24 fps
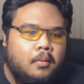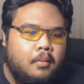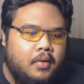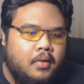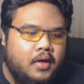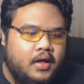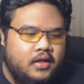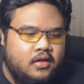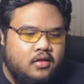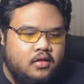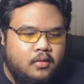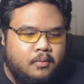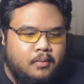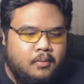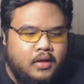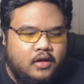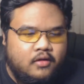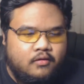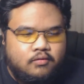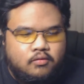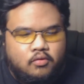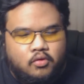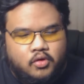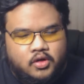But the
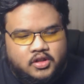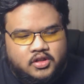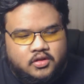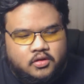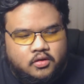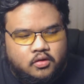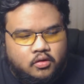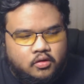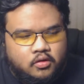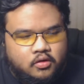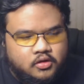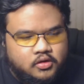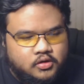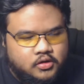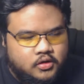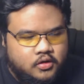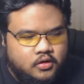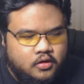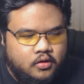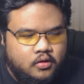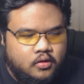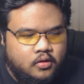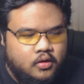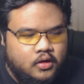main force goes
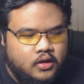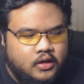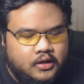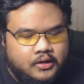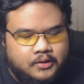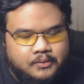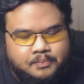to